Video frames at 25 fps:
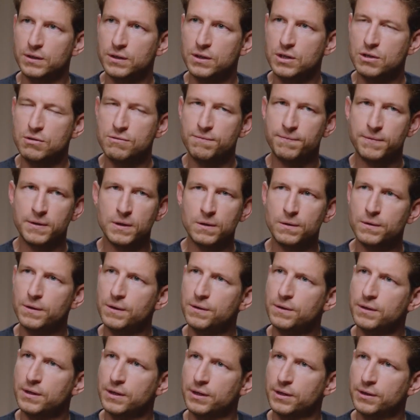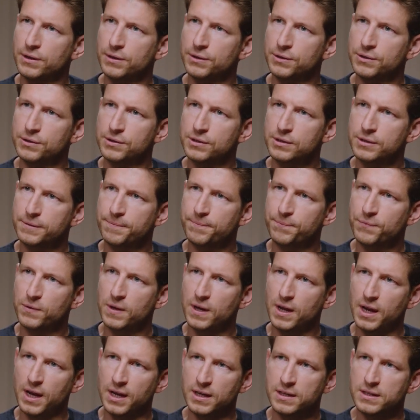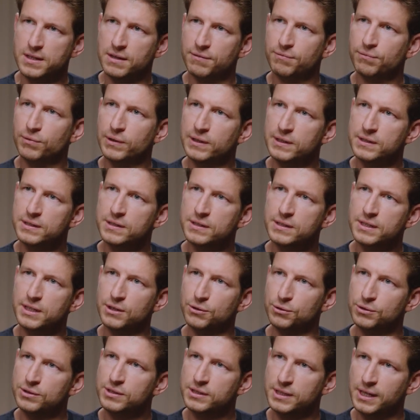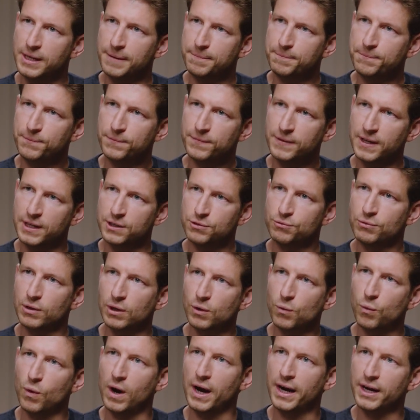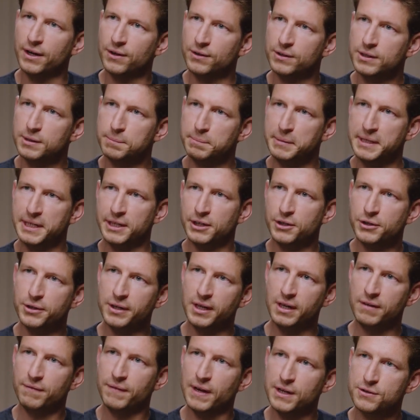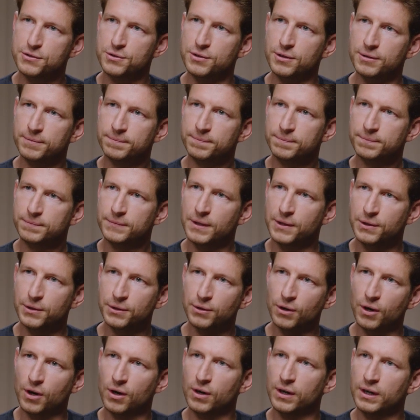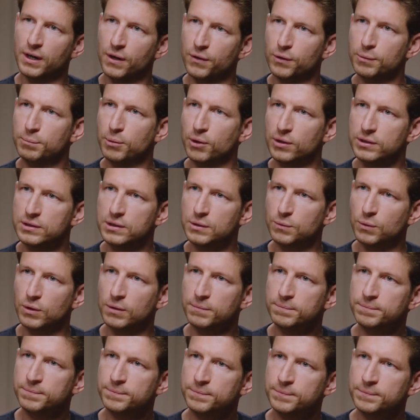do you feel that there's a different skill set that's required to be a good investor than there are in other parts of the world?